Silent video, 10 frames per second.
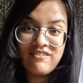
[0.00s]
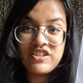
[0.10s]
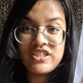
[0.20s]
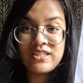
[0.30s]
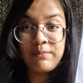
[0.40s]

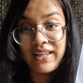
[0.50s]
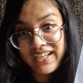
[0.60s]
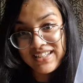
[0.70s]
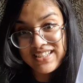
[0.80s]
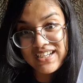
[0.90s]
which is a
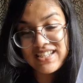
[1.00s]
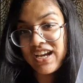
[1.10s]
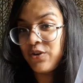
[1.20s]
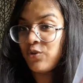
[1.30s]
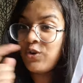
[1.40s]
blind date
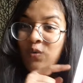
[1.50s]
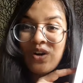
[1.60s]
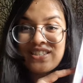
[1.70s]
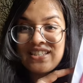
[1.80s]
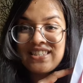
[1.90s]
I don't know
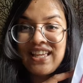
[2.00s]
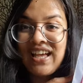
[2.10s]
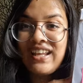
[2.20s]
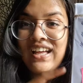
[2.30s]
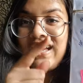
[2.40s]
what's
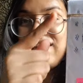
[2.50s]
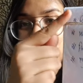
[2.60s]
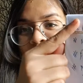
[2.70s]
inside I have